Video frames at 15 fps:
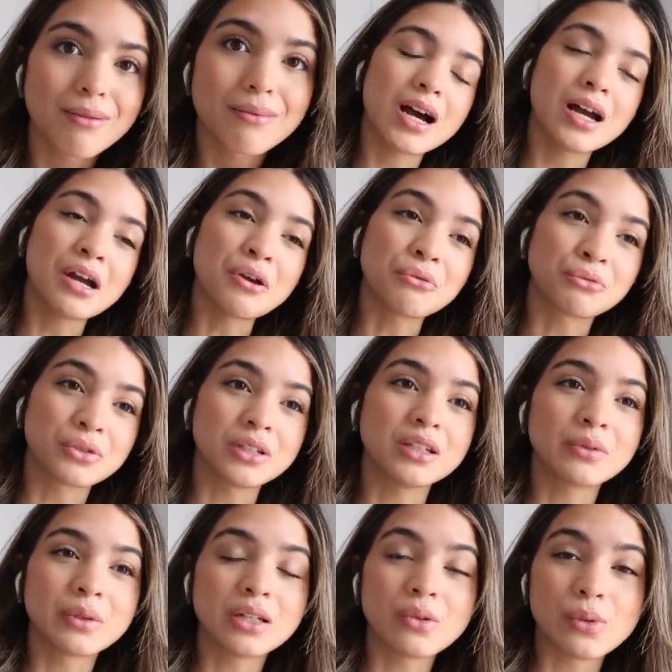I
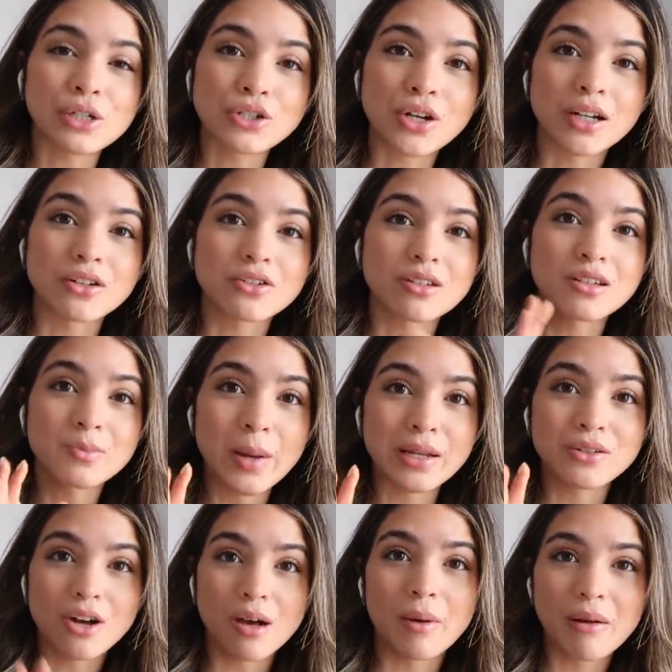really, really wish I could just
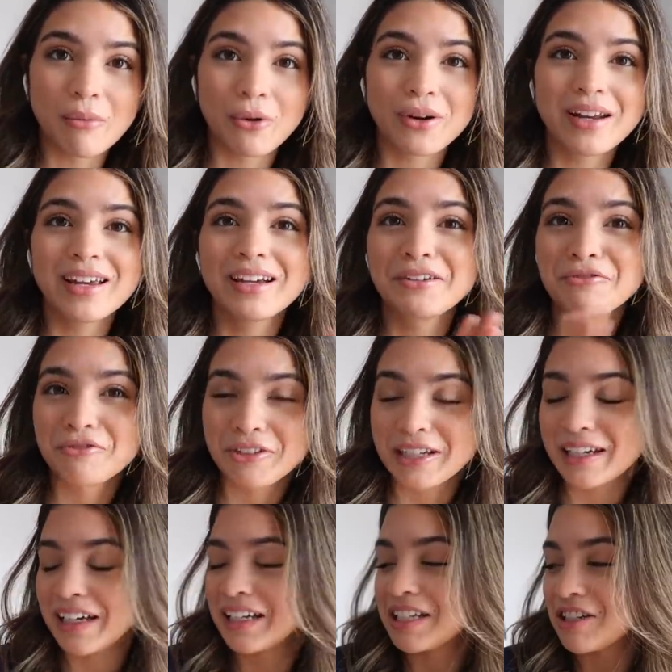spend all my morning
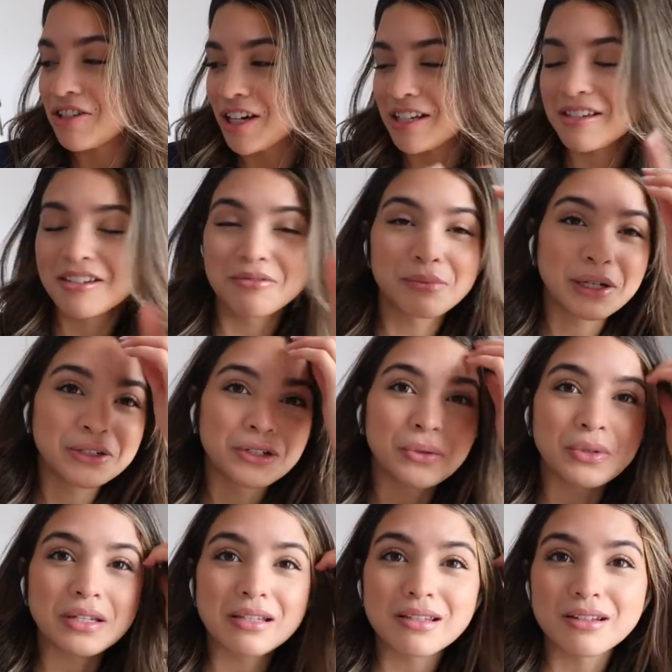reading Justin
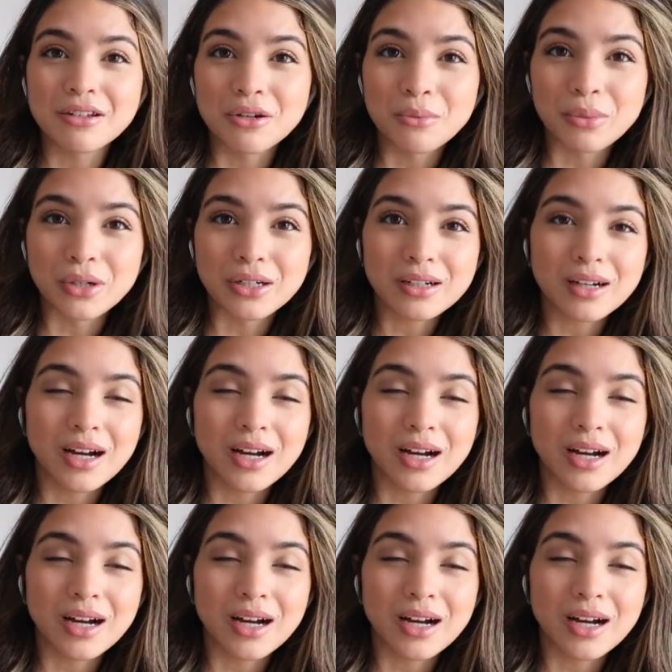Baldoni's new book.